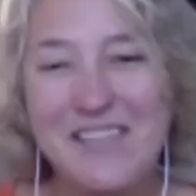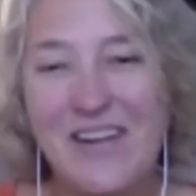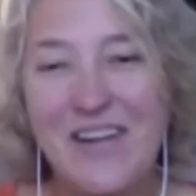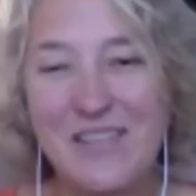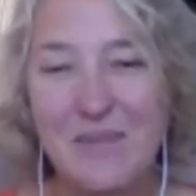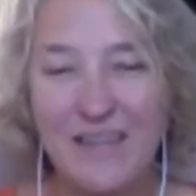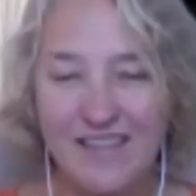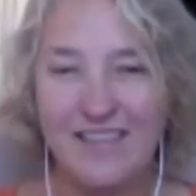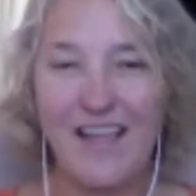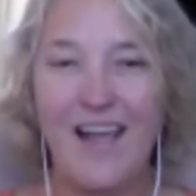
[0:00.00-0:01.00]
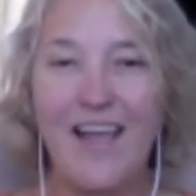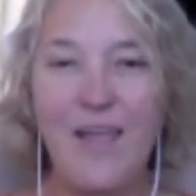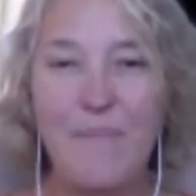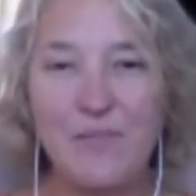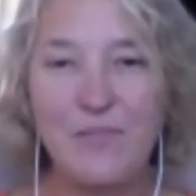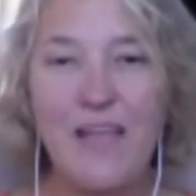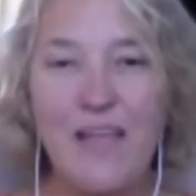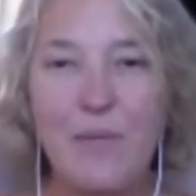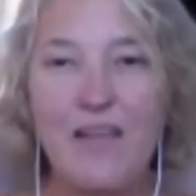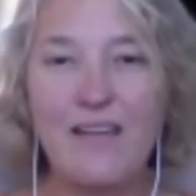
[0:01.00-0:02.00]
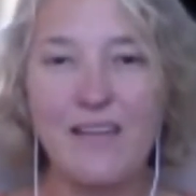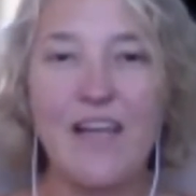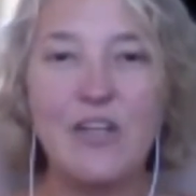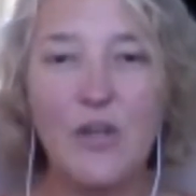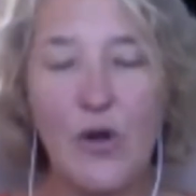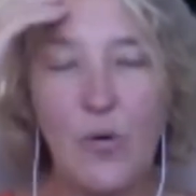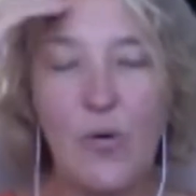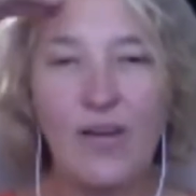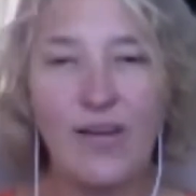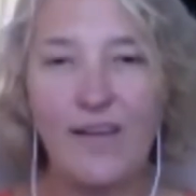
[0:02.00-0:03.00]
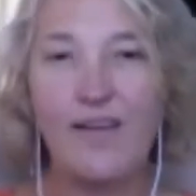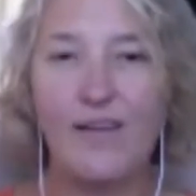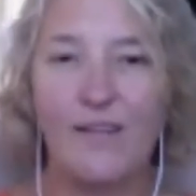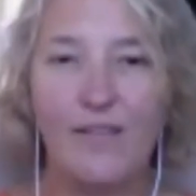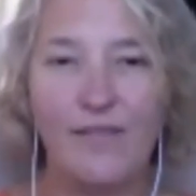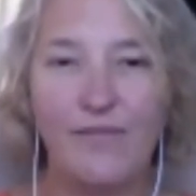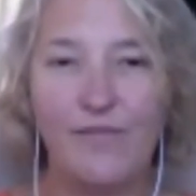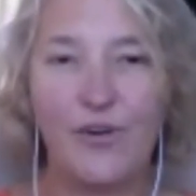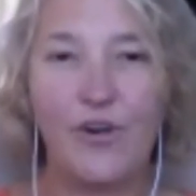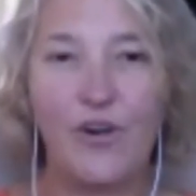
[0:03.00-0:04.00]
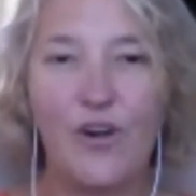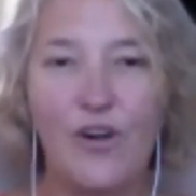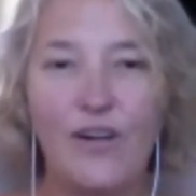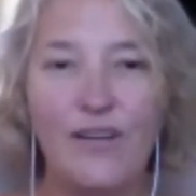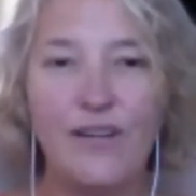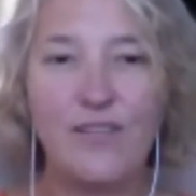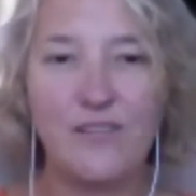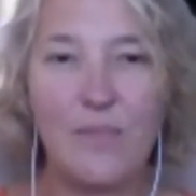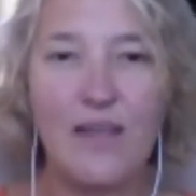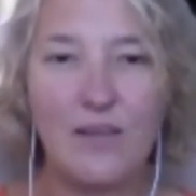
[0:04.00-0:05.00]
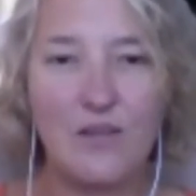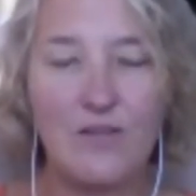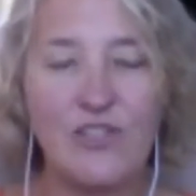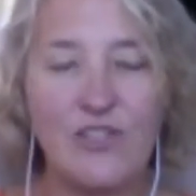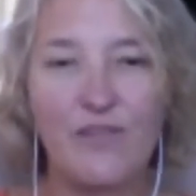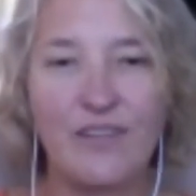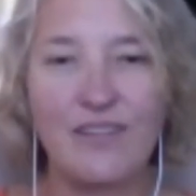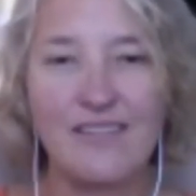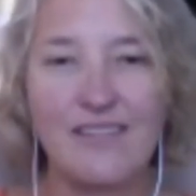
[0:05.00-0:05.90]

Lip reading: awesome, because it makes me happy, because I know for her, it's going to make a huge difference.